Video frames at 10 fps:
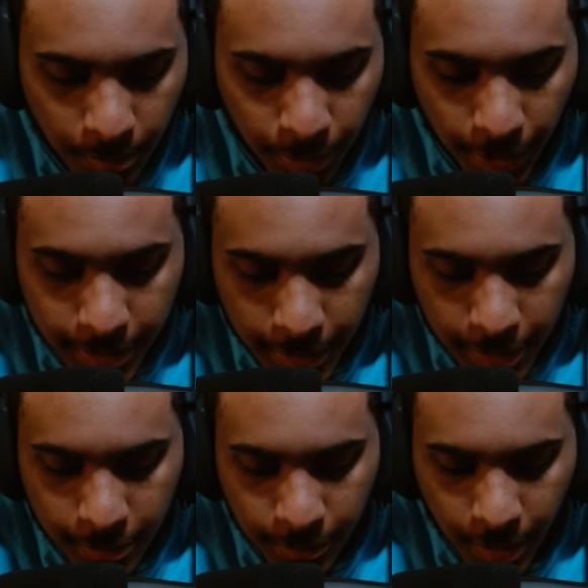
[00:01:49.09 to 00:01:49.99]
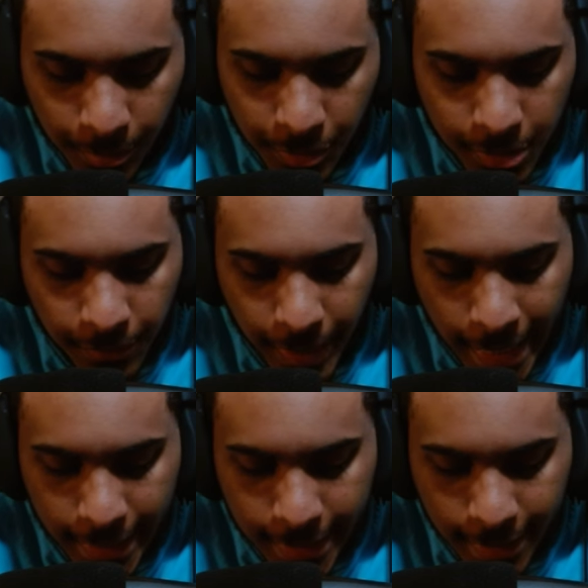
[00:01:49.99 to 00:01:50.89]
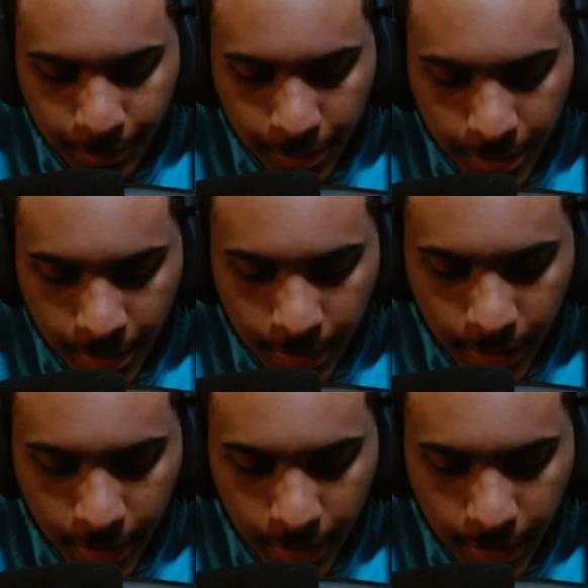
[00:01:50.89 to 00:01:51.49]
plus an additional damage reduction of 18%,